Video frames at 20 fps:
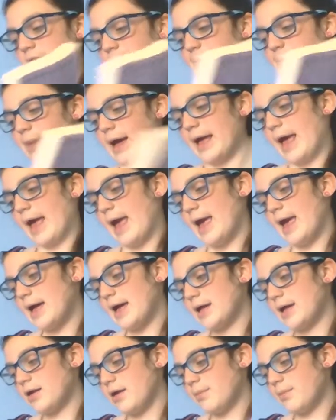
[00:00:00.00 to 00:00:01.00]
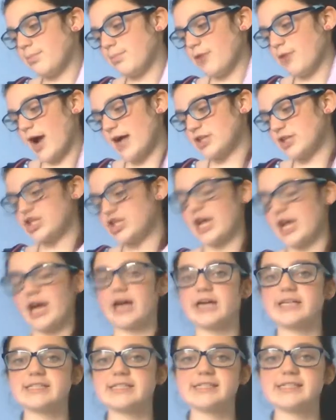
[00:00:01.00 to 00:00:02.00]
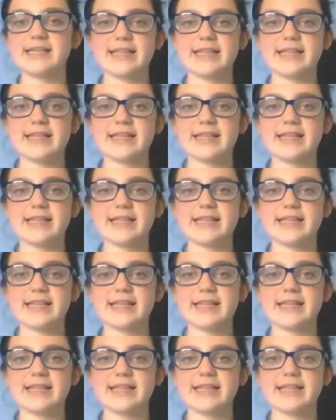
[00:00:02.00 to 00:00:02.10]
by Anne Brashares.